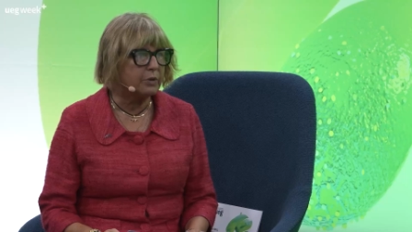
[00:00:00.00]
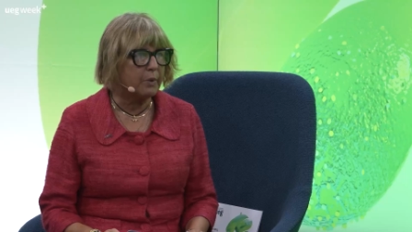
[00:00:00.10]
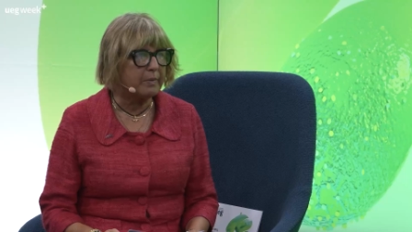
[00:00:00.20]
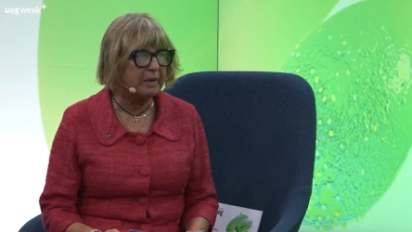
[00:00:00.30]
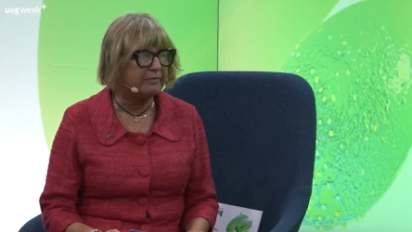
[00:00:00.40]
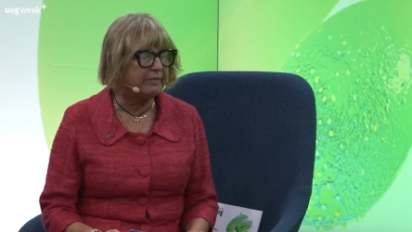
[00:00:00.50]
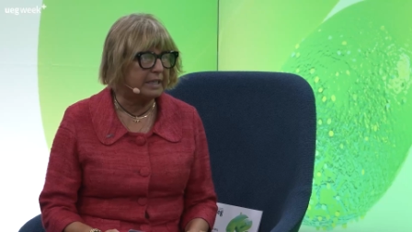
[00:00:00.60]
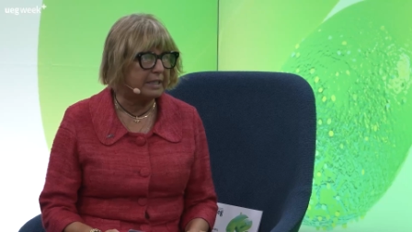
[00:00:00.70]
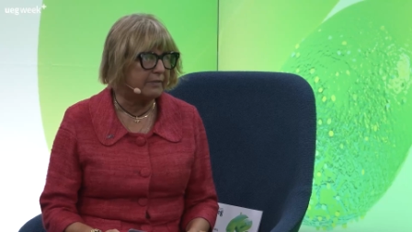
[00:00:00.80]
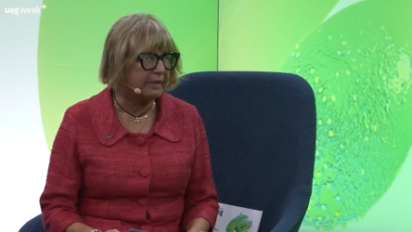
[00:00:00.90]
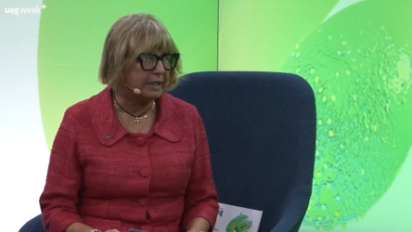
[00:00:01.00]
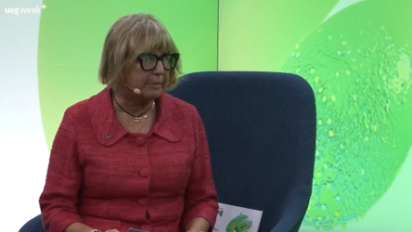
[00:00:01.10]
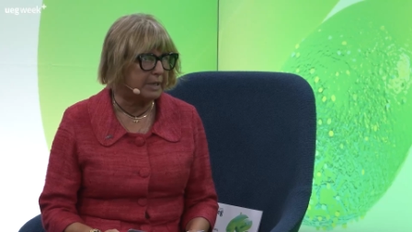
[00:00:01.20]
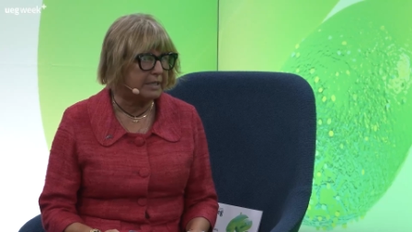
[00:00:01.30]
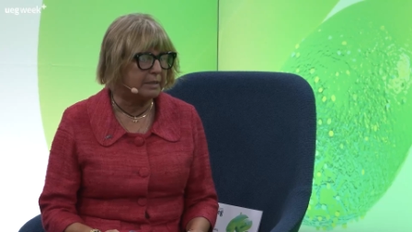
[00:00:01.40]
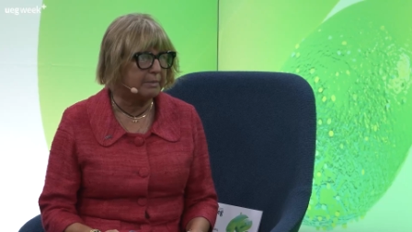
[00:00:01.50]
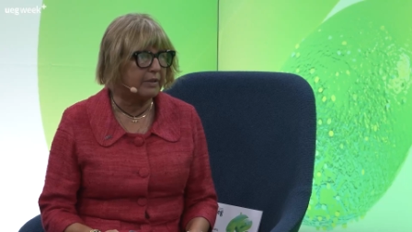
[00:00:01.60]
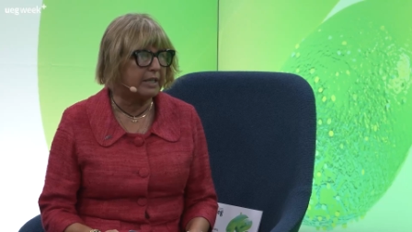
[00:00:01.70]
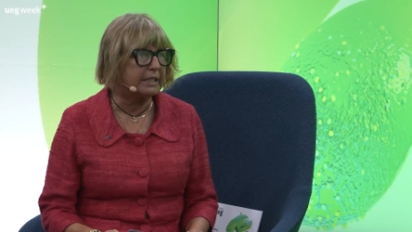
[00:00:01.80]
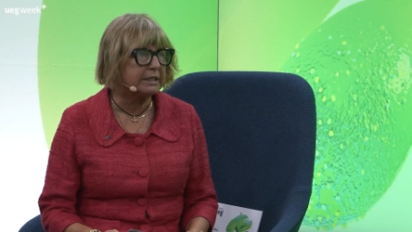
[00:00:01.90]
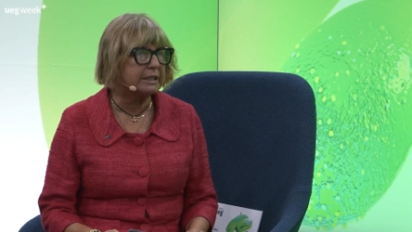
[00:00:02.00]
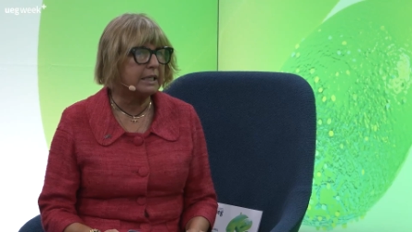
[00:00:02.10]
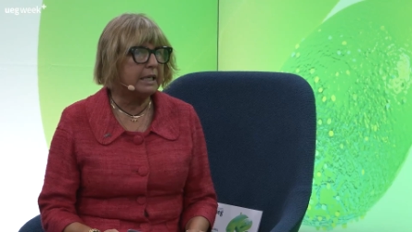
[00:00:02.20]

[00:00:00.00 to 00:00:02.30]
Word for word: we were very, very pleased about that.